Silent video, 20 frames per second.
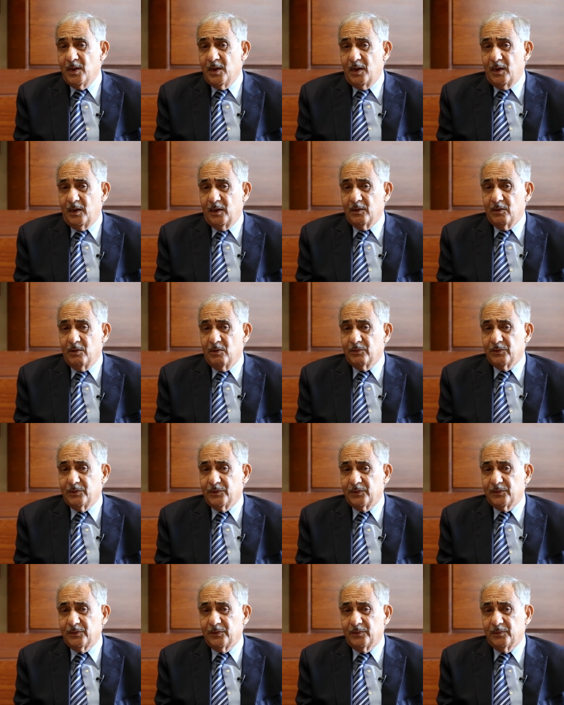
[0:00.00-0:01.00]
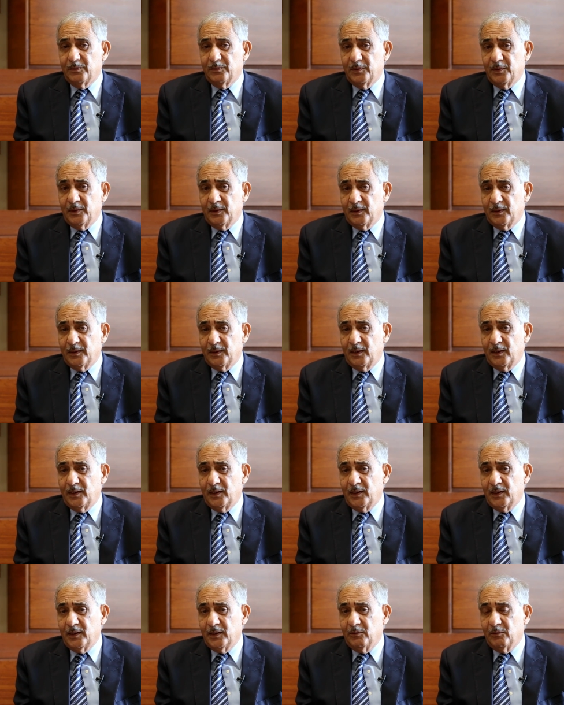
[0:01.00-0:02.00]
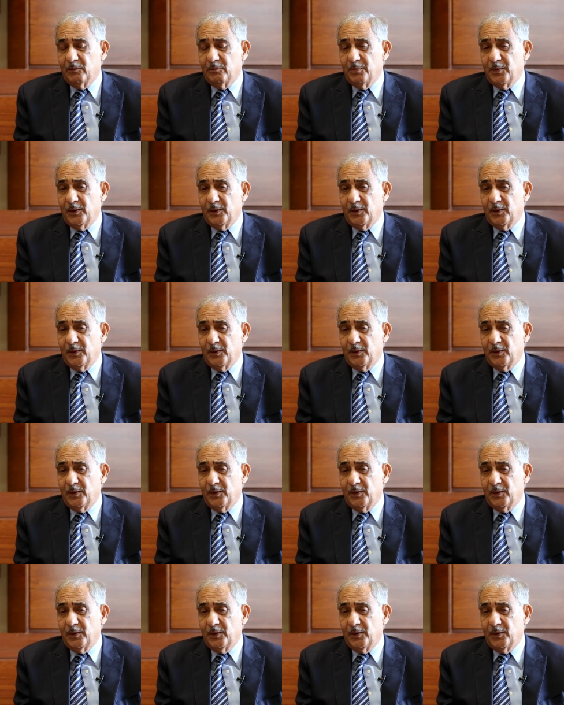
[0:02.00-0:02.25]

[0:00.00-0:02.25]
are not just uh, relying on,